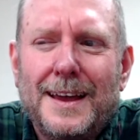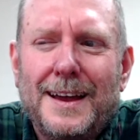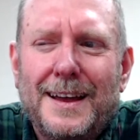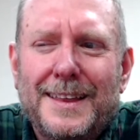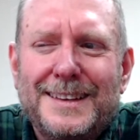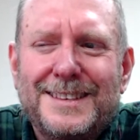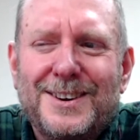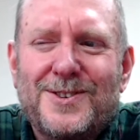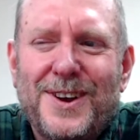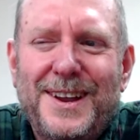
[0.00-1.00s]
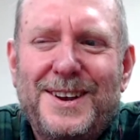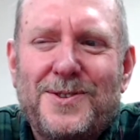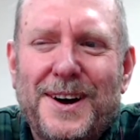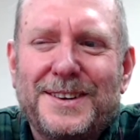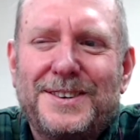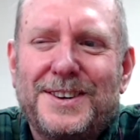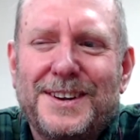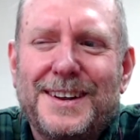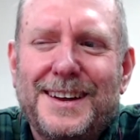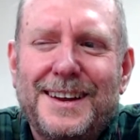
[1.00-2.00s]
That's a great
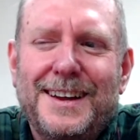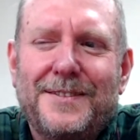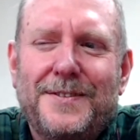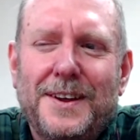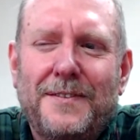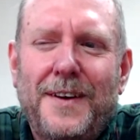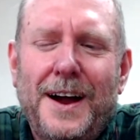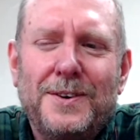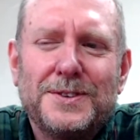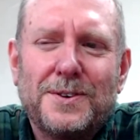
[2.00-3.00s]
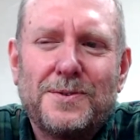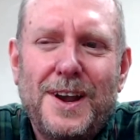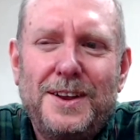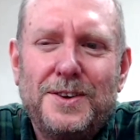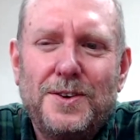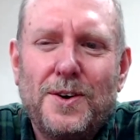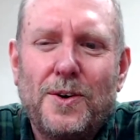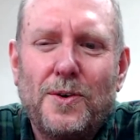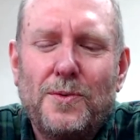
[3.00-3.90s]
question. If files are ready to go,